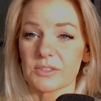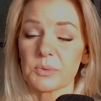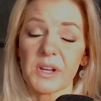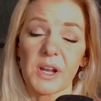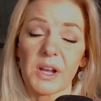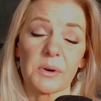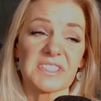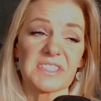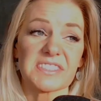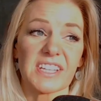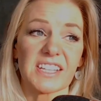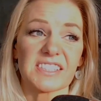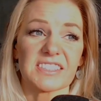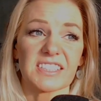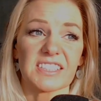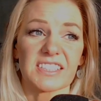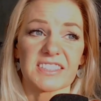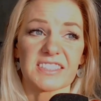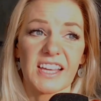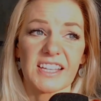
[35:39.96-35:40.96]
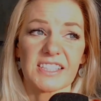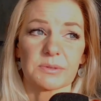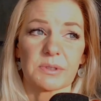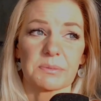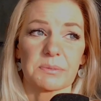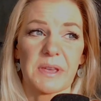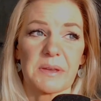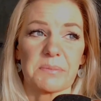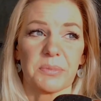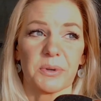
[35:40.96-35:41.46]
We always say success
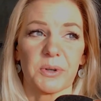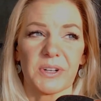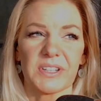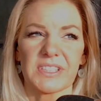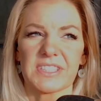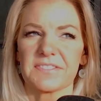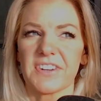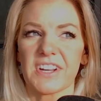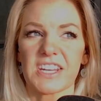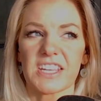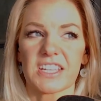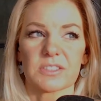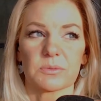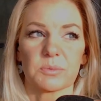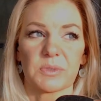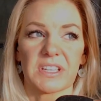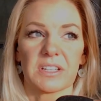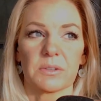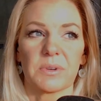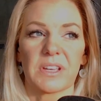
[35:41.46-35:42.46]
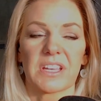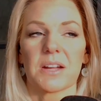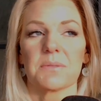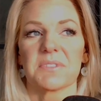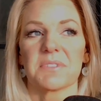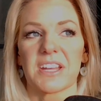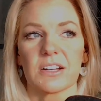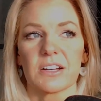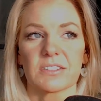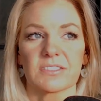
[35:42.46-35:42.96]
when people, it's funny because we
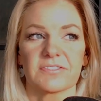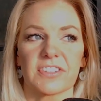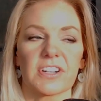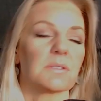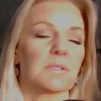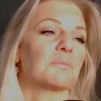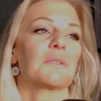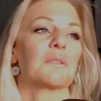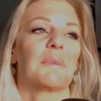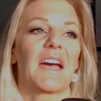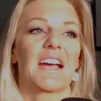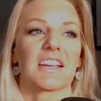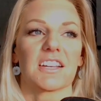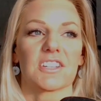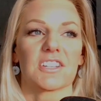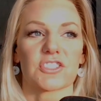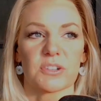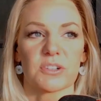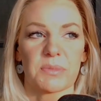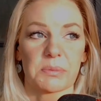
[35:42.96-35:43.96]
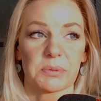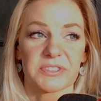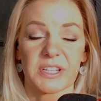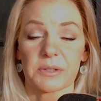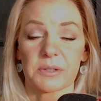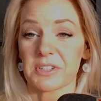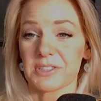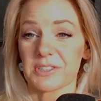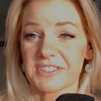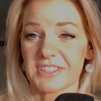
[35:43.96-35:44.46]
come down from the backcountry and people
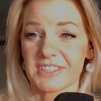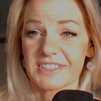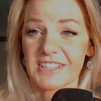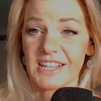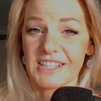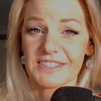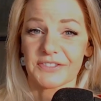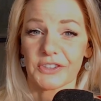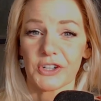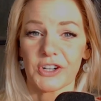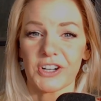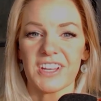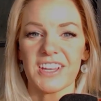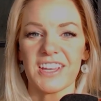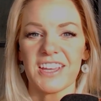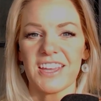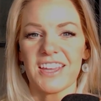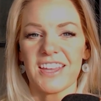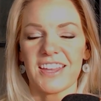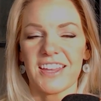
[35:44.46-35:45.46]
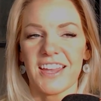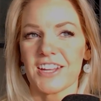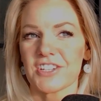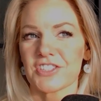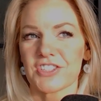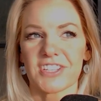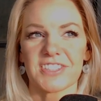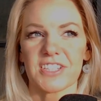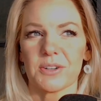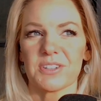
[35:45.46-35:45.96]
say, were you successful?
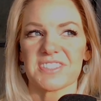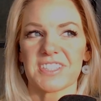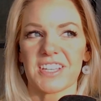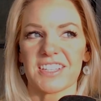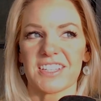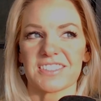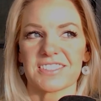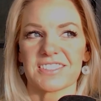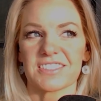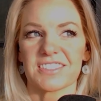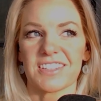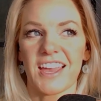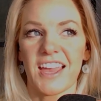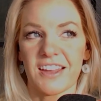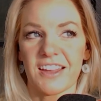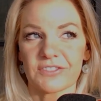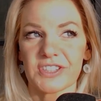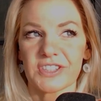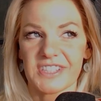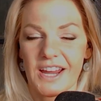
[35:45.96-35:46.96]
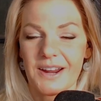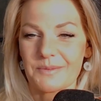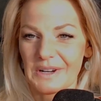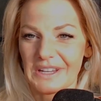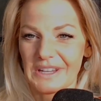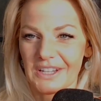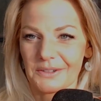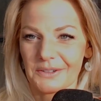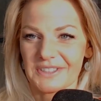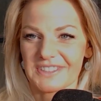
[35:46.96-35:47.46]
And Jesse always says, every time
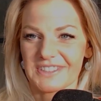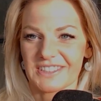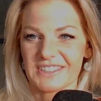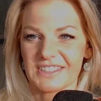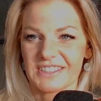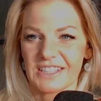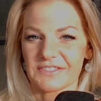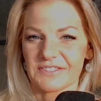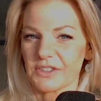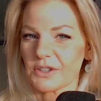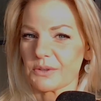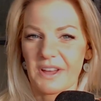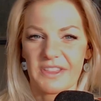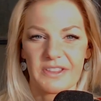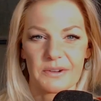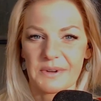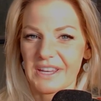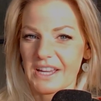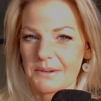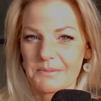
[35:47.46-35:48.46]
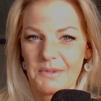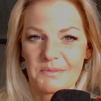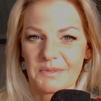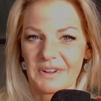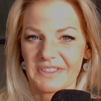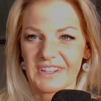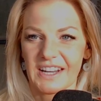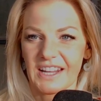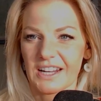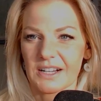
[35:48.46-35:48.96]
we go is successful, whether we come home
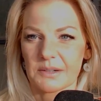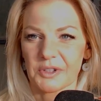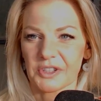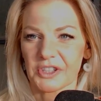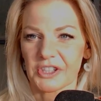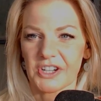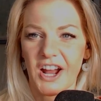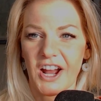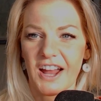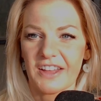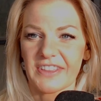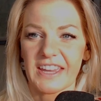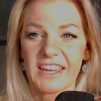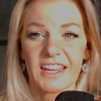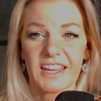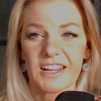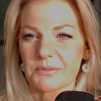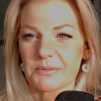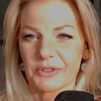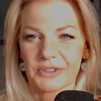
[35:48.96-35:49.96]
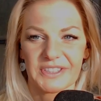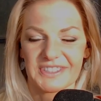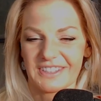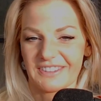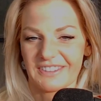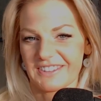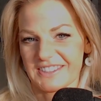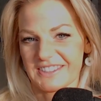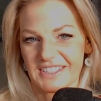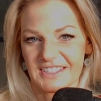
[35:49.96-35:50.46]
with an animal or not. The animal
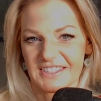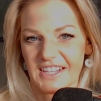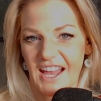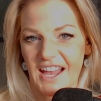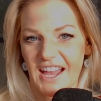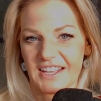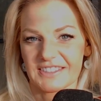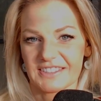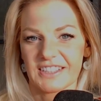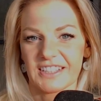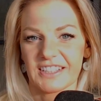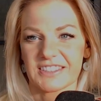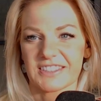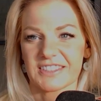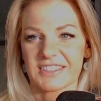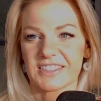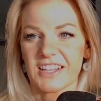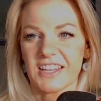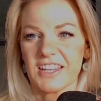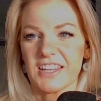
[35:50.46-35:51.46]
isn't the success. It's